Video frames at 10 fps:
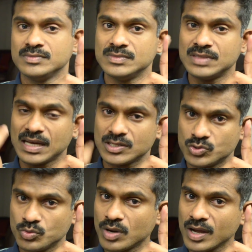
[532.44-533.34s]

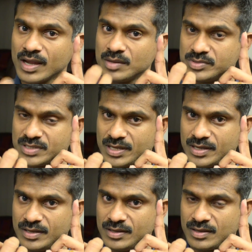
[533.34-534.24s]
That's why I'm
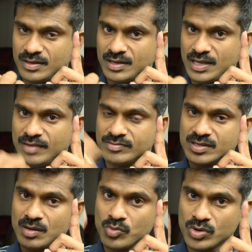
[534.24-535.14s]
saying if
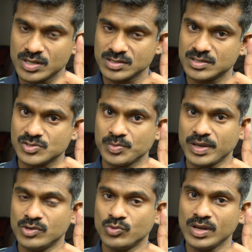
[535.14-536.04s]
someone has
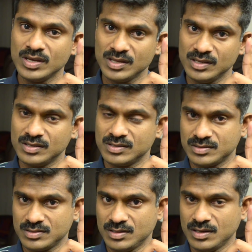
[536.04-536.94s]
spent 20
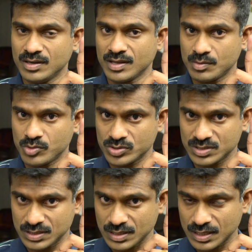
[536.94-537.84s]
years learning about
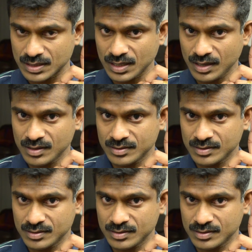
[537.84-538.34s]
Siddhanta,